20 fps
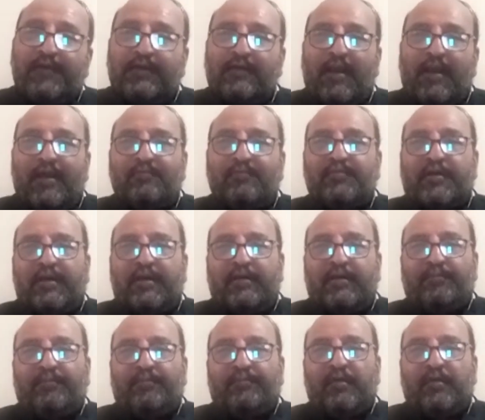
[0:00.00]
The new
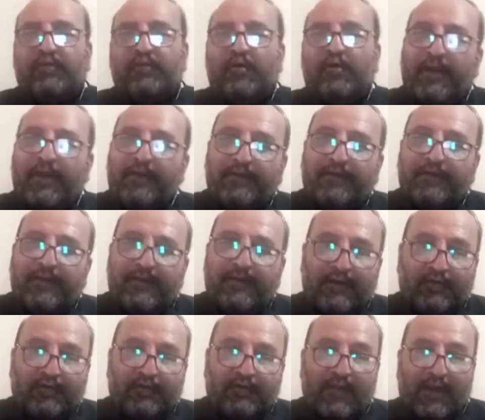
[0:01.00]
generation of users are
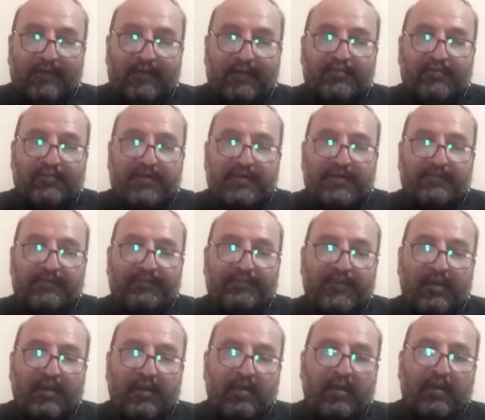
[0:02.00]
also we are
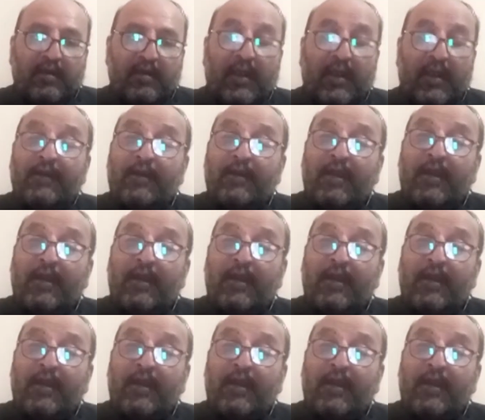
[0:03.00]
finding.